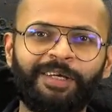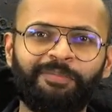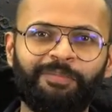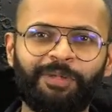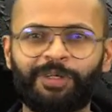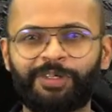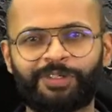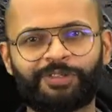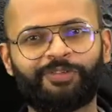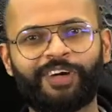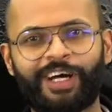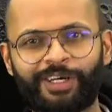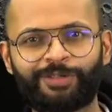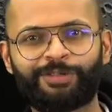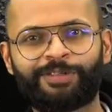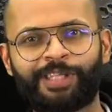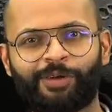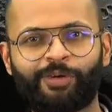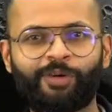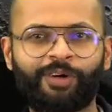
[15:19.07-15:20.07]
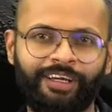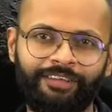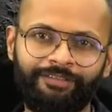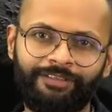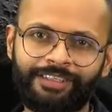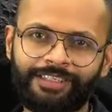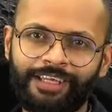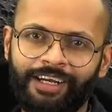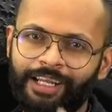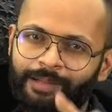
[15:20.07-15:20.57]
Because Vashu sir ko
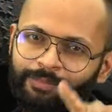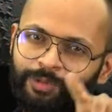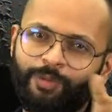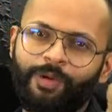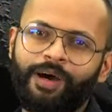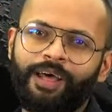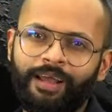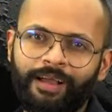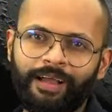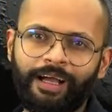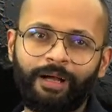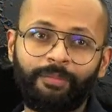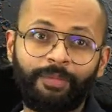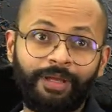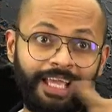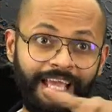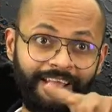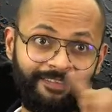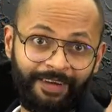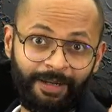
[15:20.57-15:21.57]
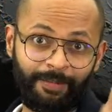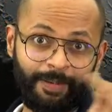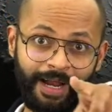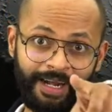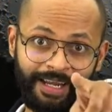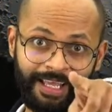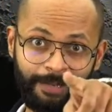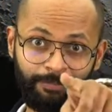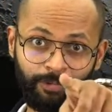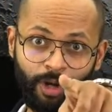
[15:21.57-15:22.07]
convince karna ab tumhara kaam hai.
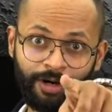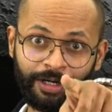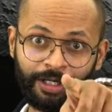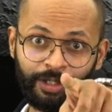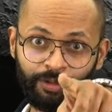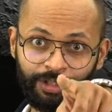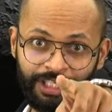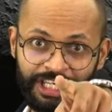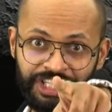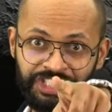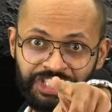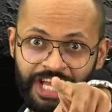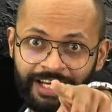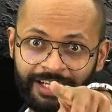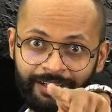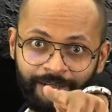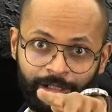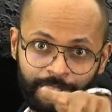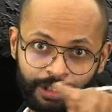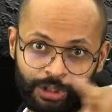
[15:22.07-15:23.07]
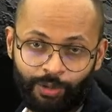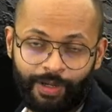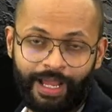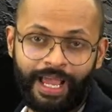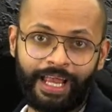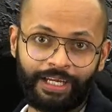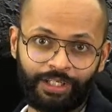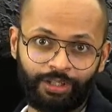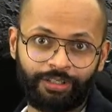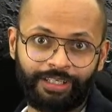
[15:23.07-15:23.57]
Everybody, I'm talking to NEET channel also
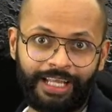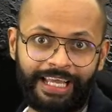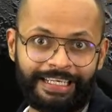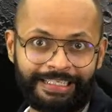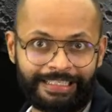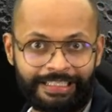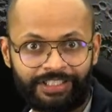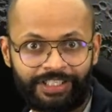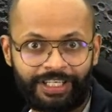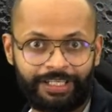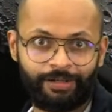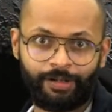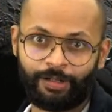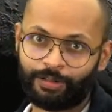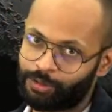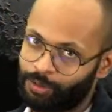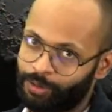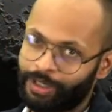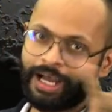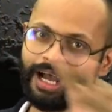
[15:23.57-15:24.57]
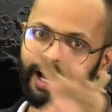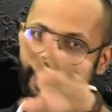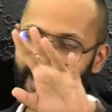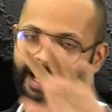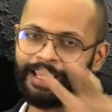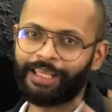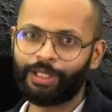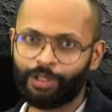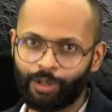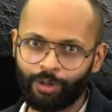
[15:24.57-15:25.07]
and your 910 channel also.
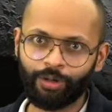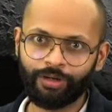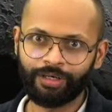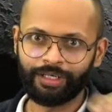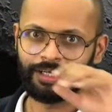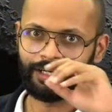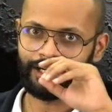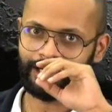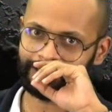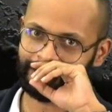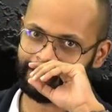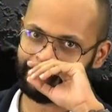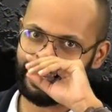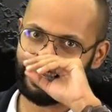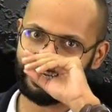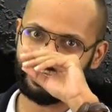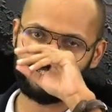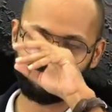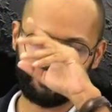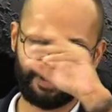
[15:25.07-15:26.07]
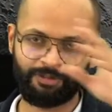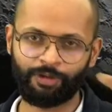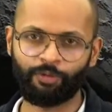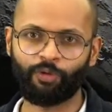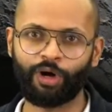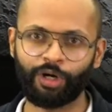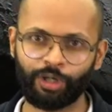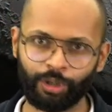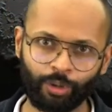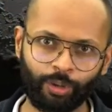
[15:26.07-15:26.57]
I know other channels we
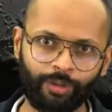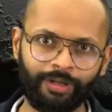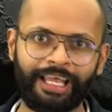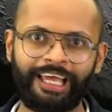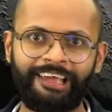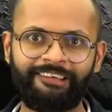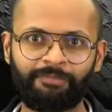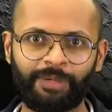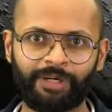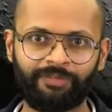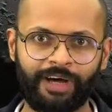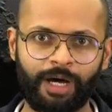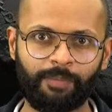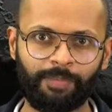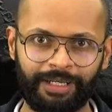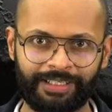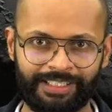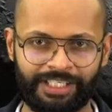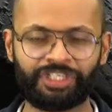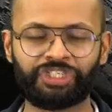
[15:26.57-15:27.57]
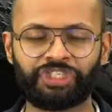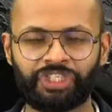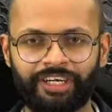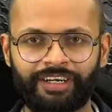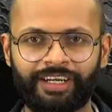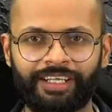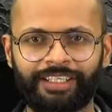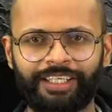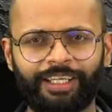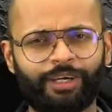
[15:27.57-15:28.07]
wanted to go live, but wahan par recent chal
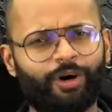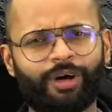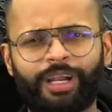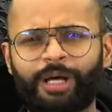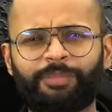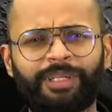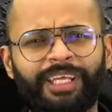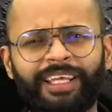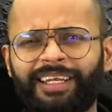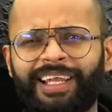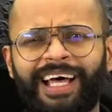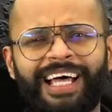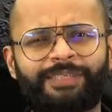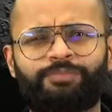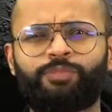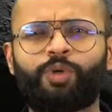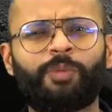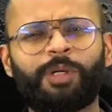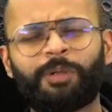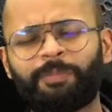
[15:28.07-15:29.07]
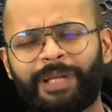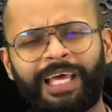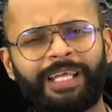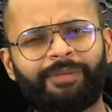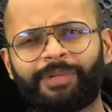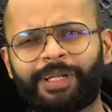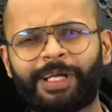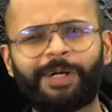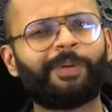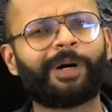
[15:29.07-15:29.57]
rahe the aur humne ye last moment
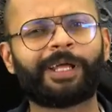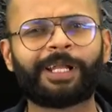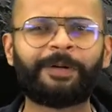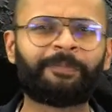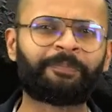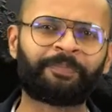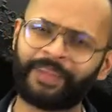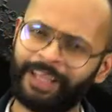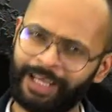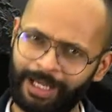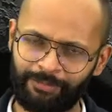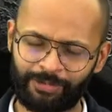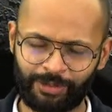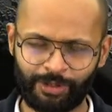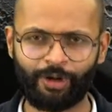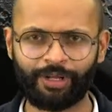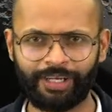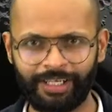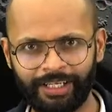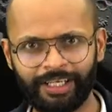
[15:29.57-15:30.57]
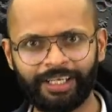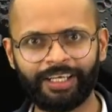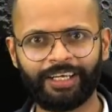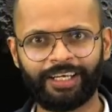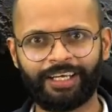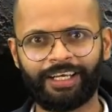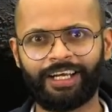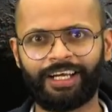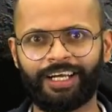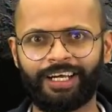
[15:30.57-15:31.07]
plan bana hamara. I'm sorry,
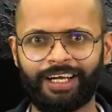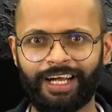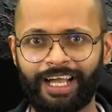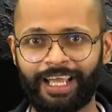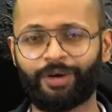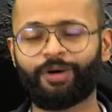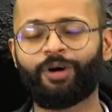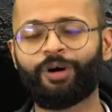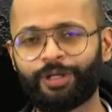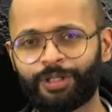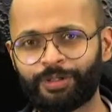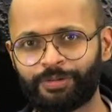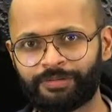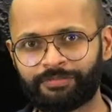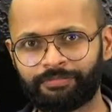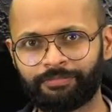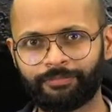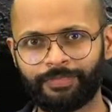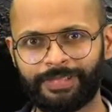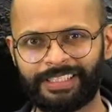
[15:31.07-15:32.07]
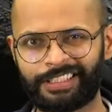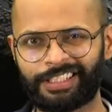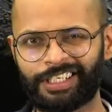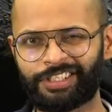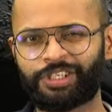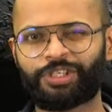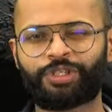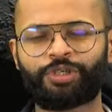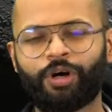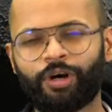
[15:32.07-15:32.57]
I called you in
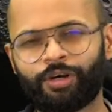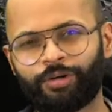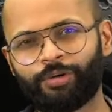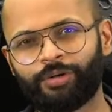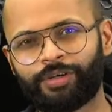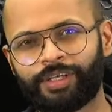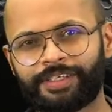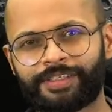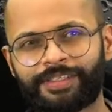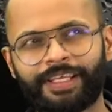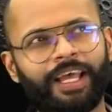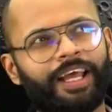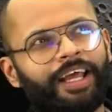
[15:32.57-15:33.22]
such a short notice.